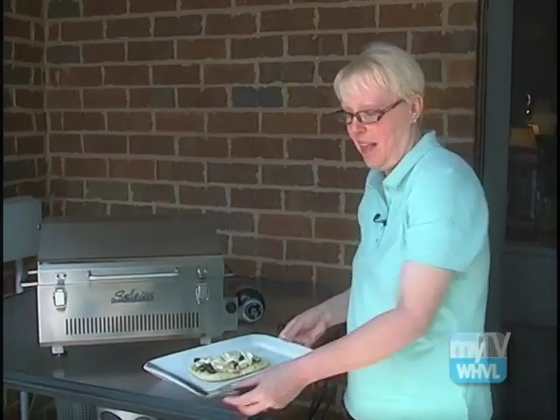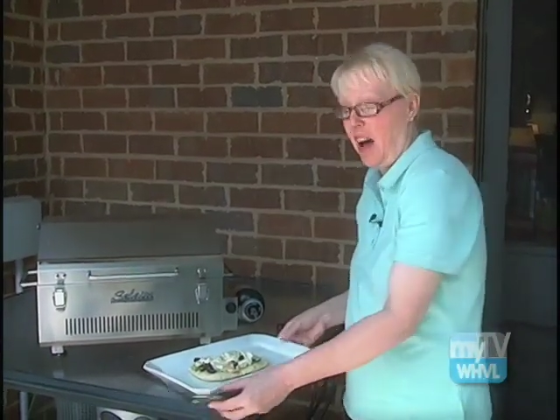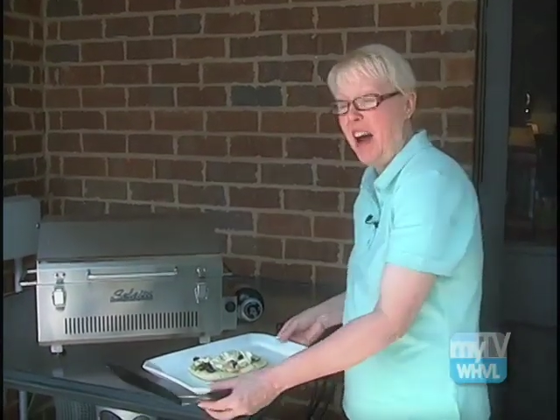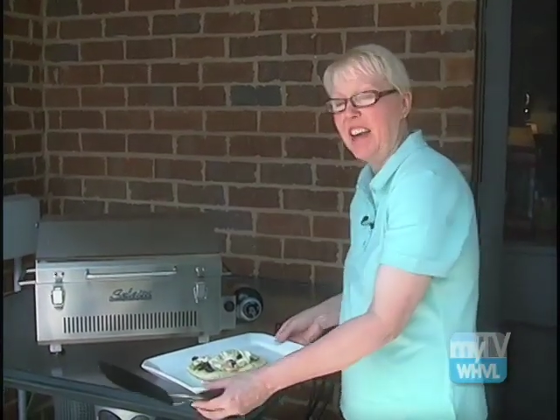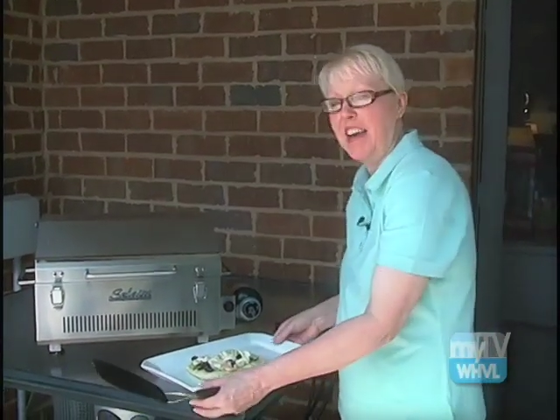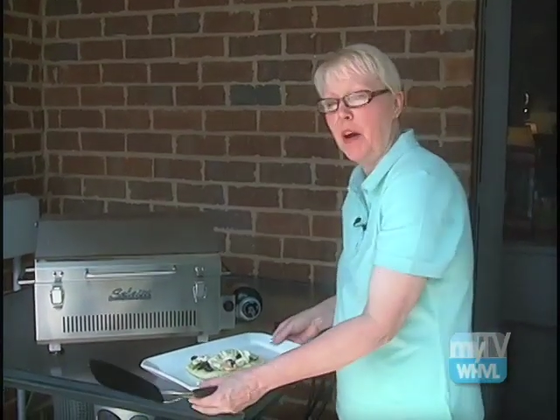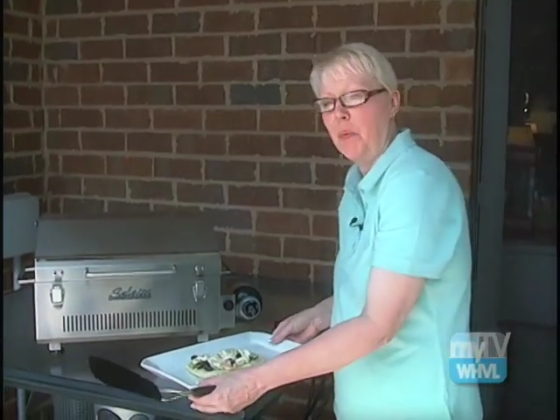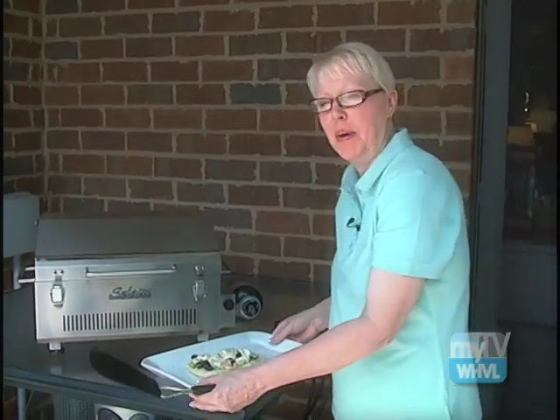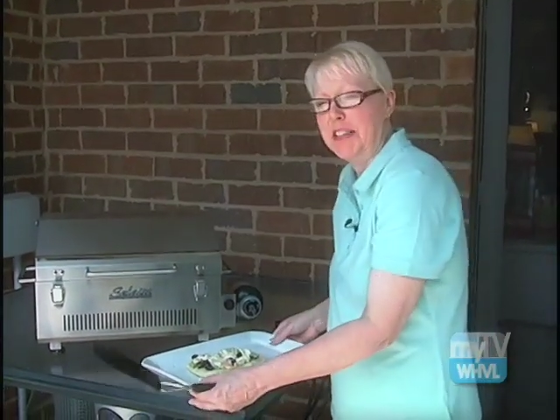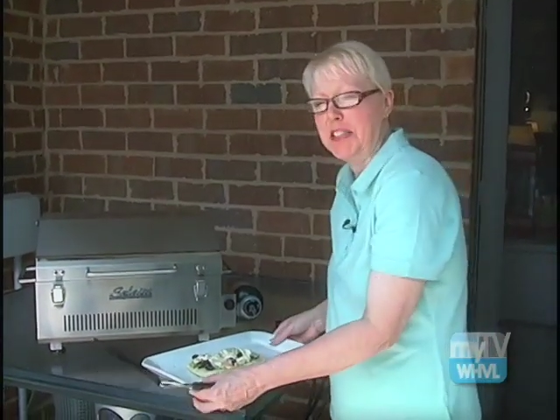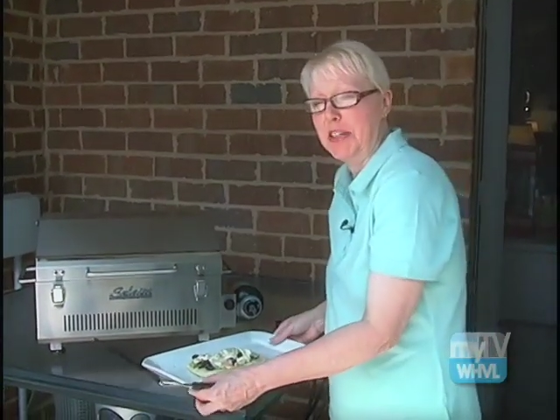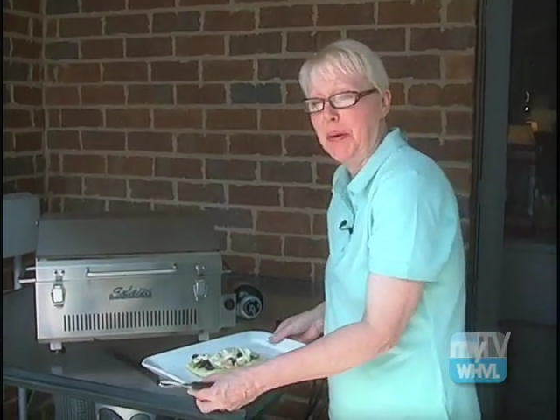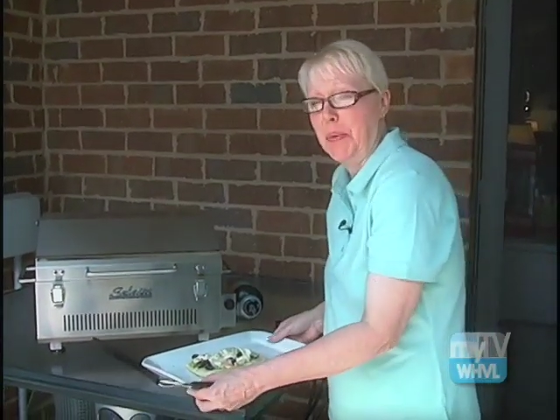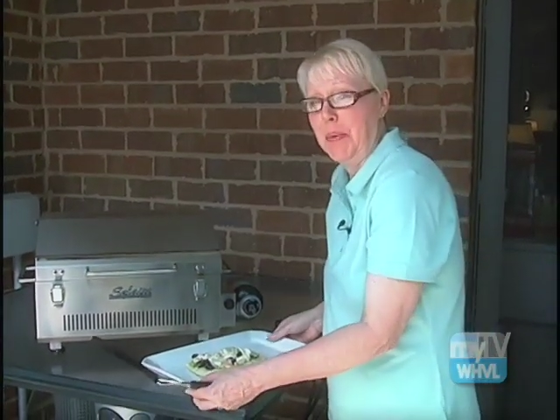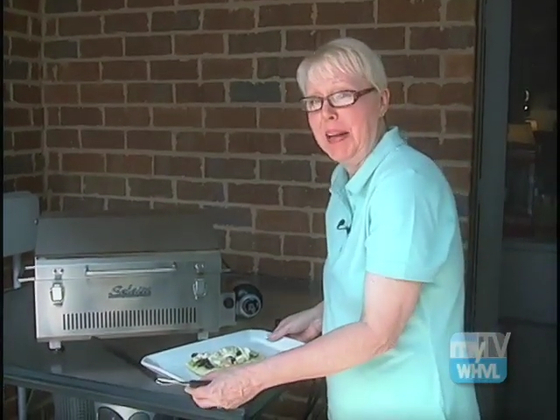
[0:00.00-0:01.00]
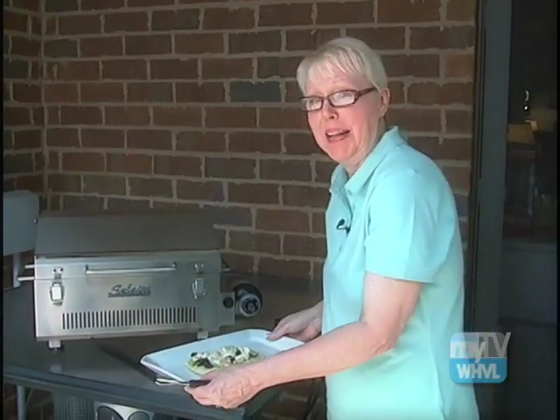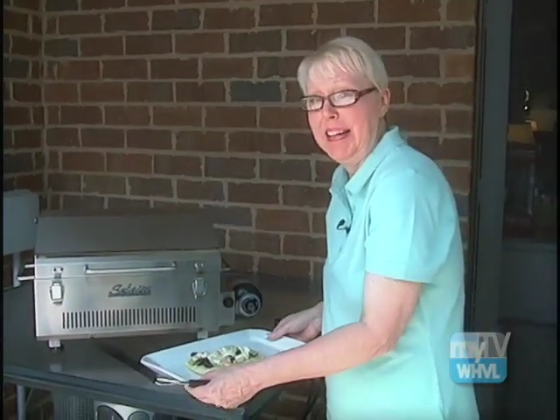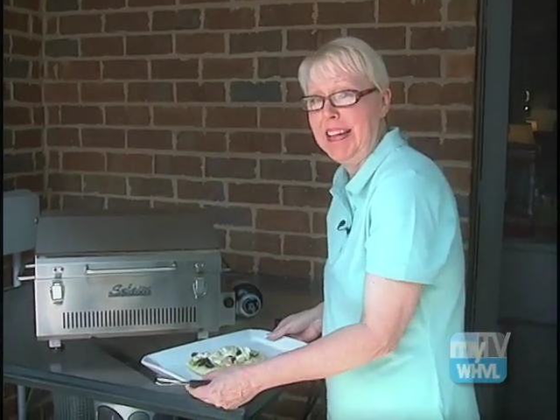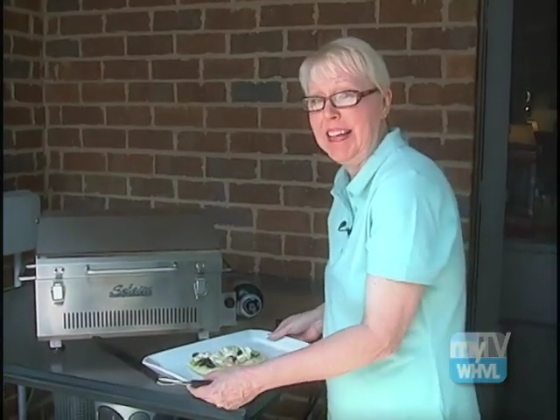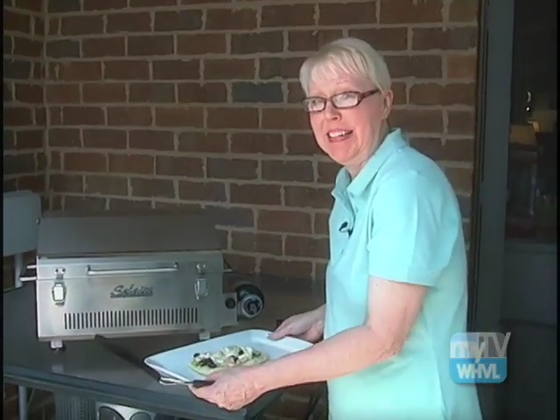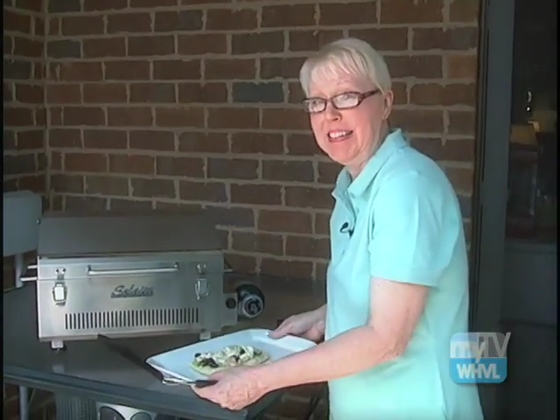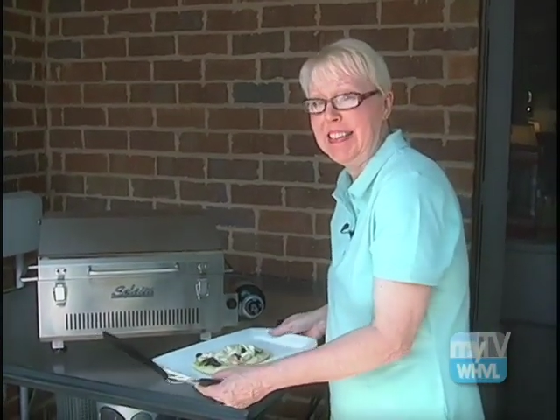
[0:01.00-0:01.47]
I can't wait to go in and
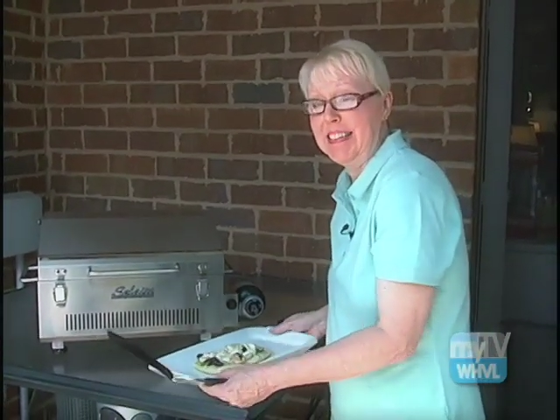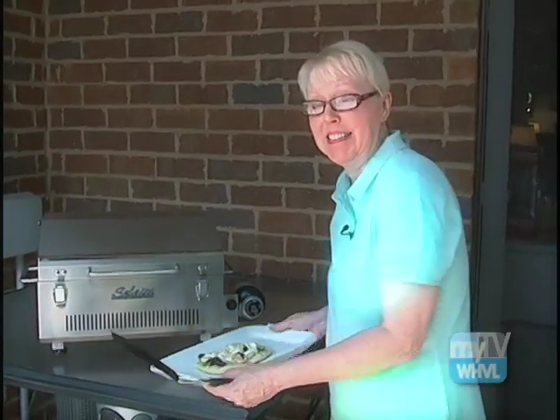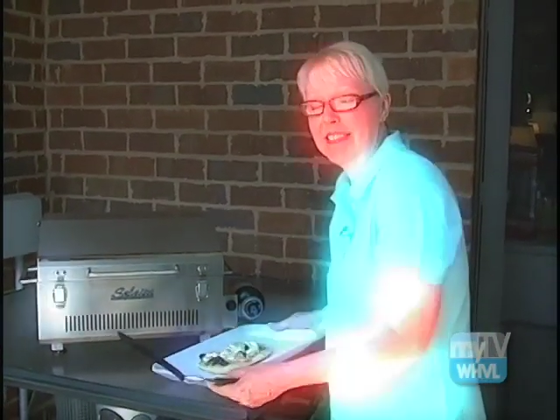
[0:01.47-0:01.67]
eat.